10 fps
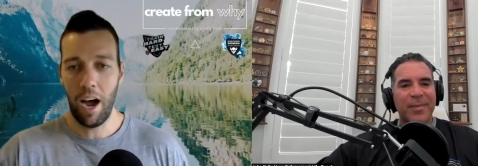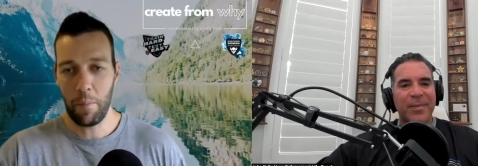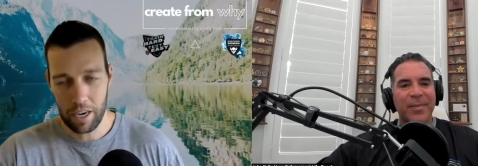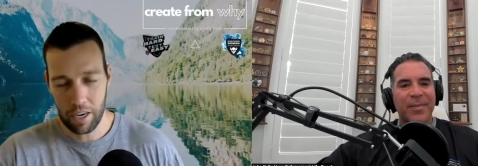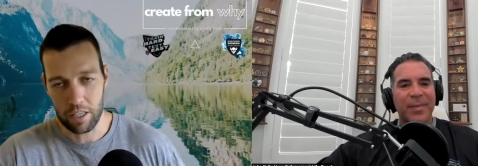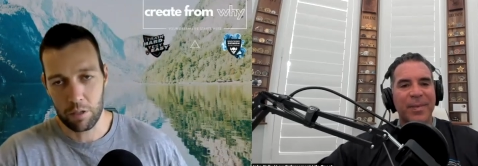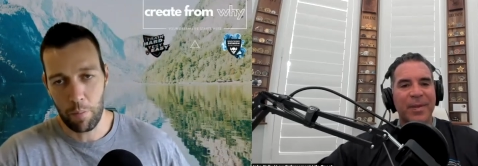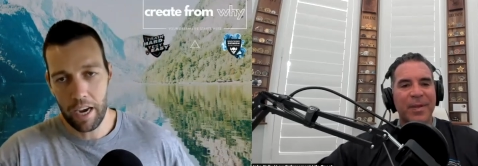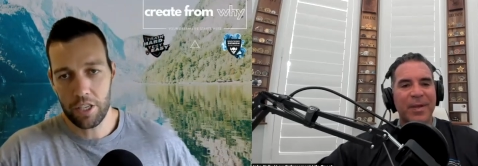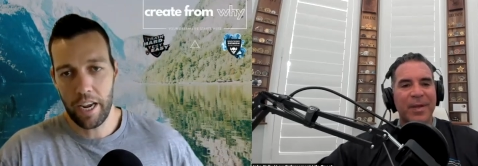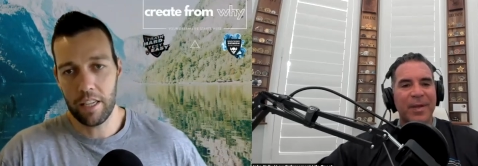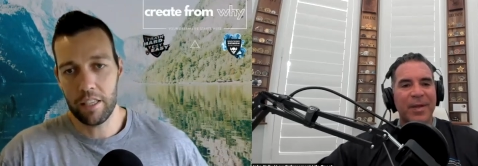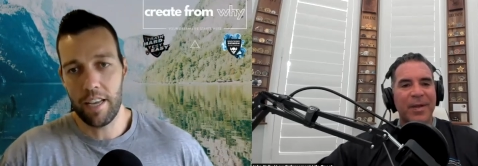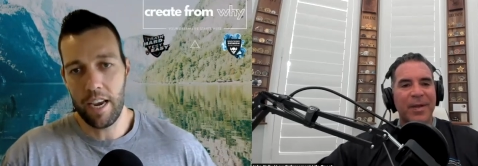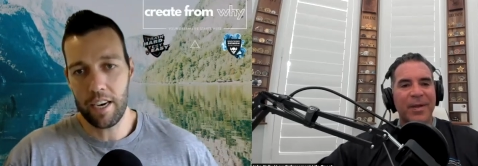Speaker 1: here to smash heads,
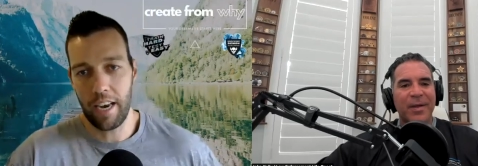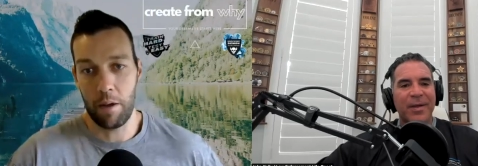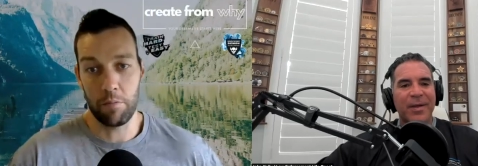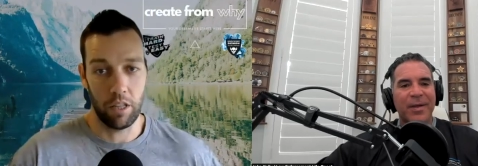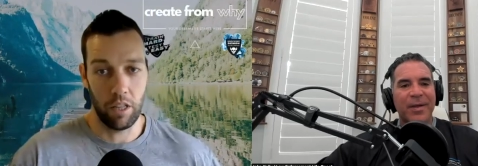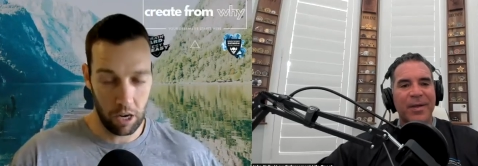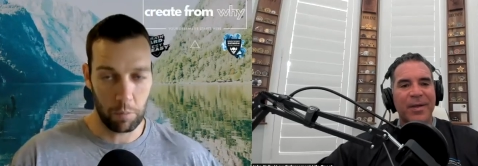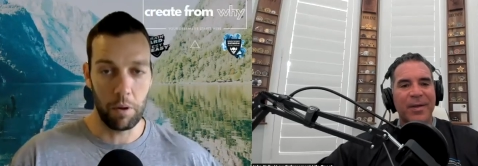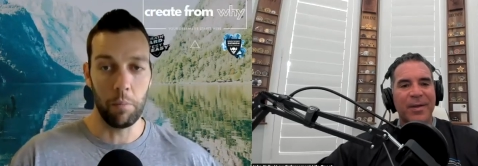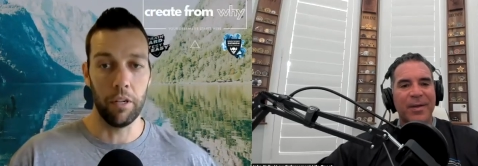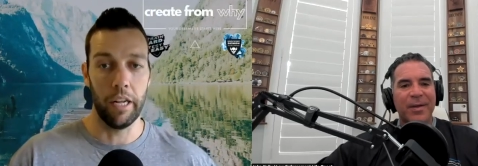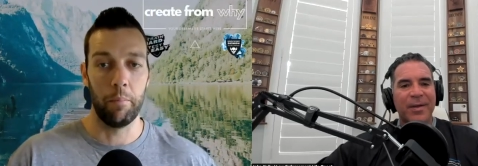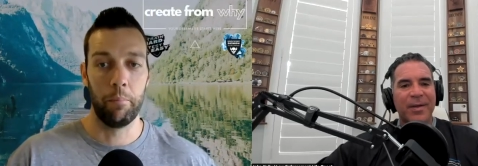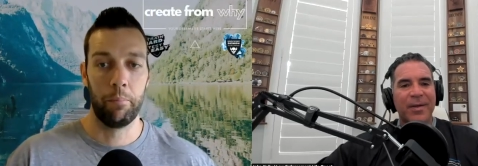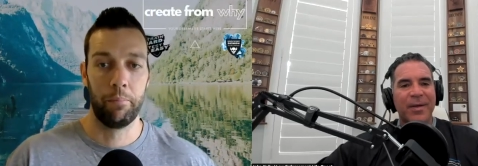take names, and lock people up.
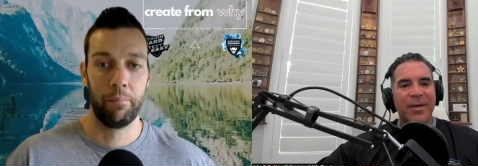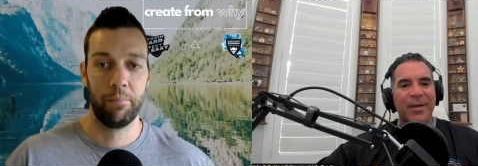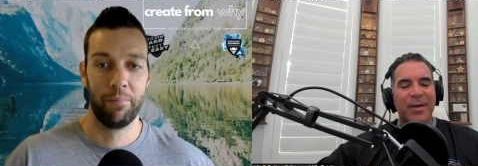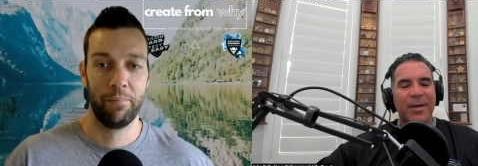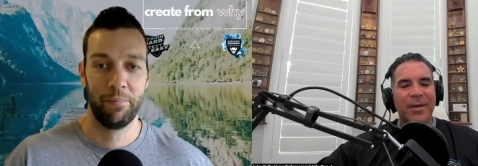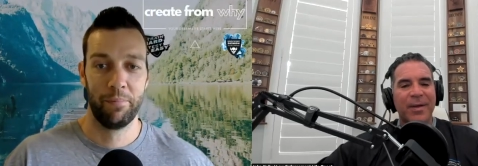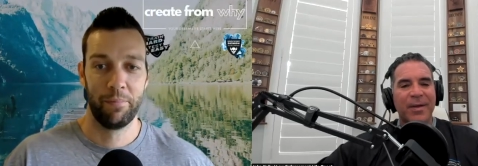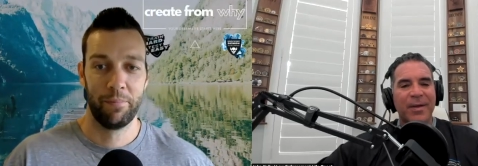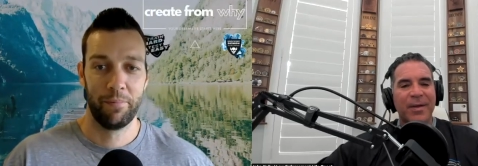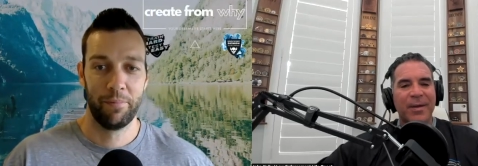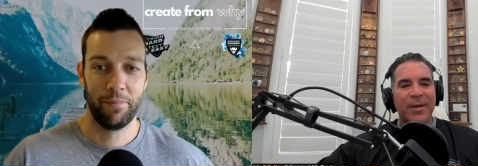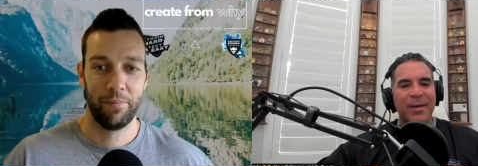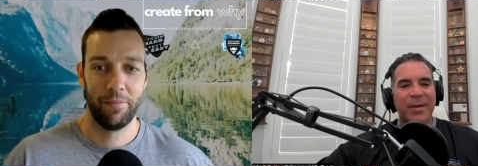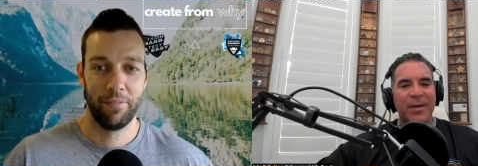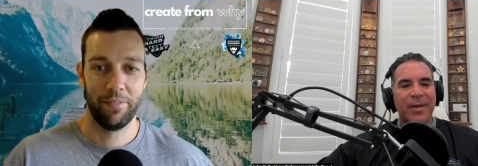Yeah.
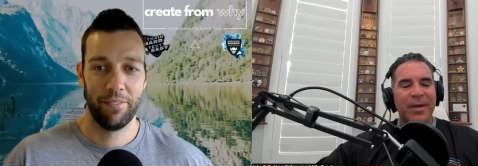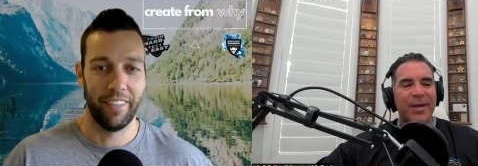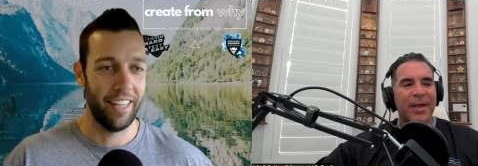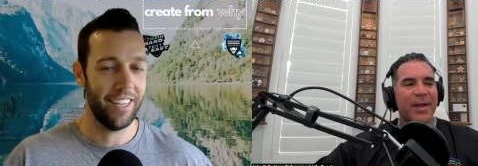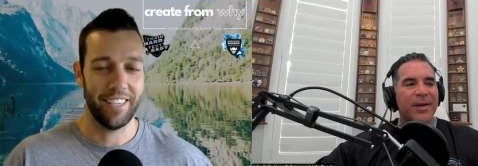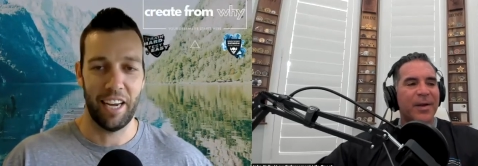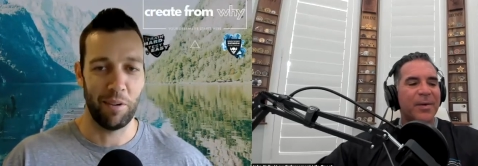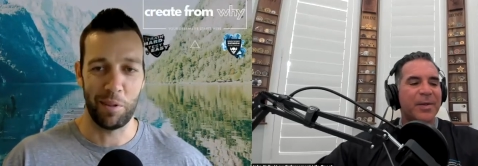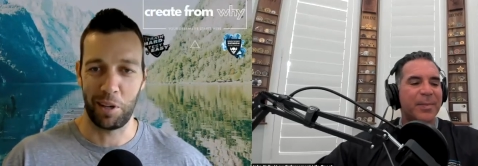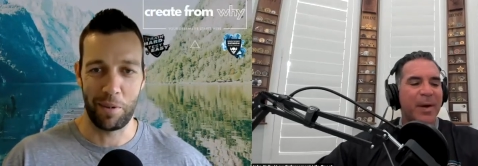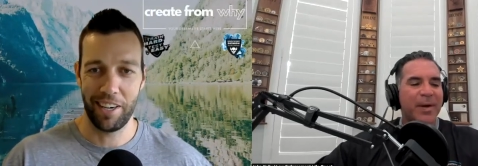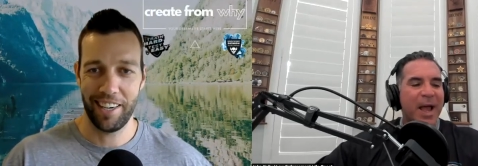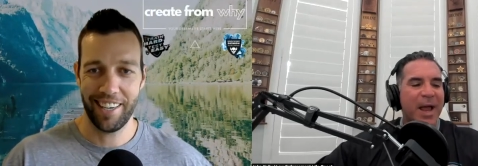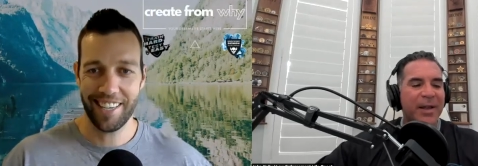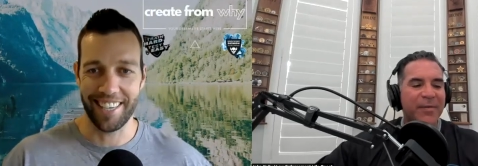That doesn't yeah, help. No, it's about
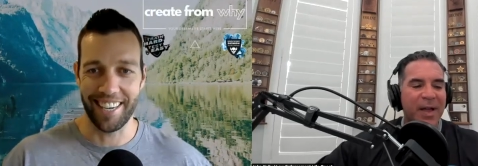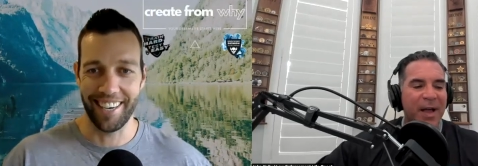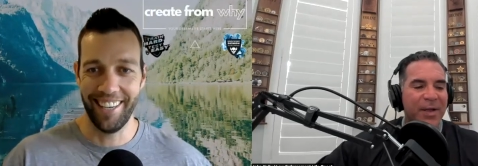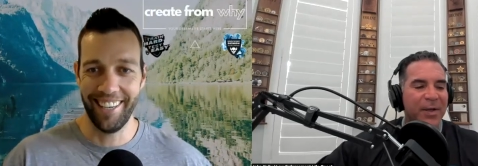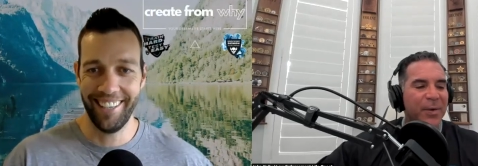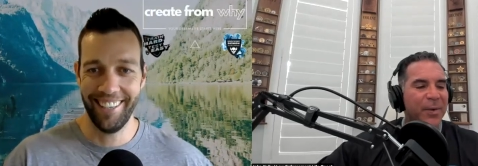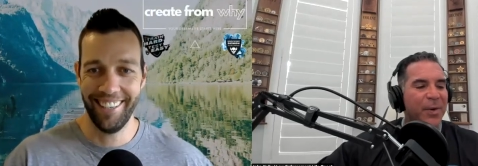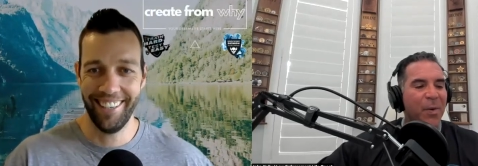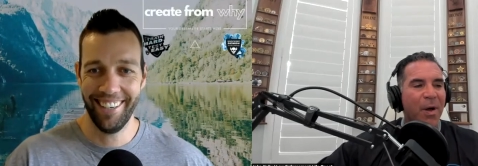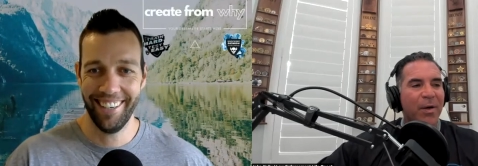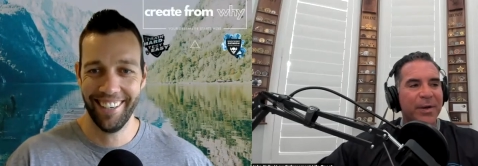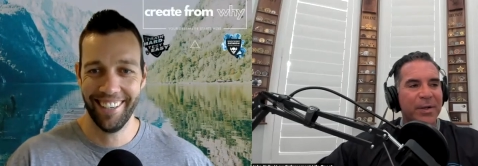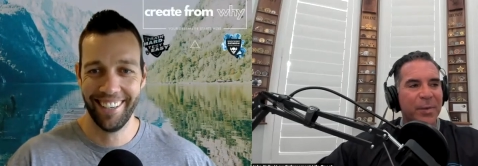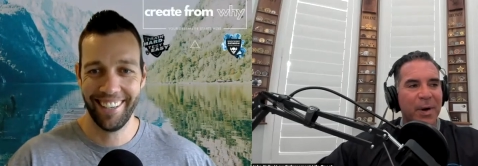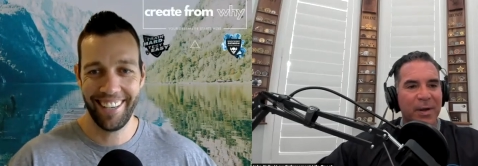adding it?
Speaker 2: value and quality
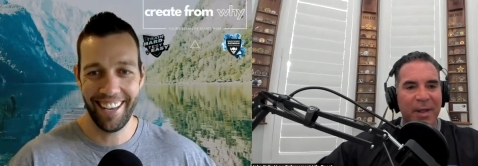to our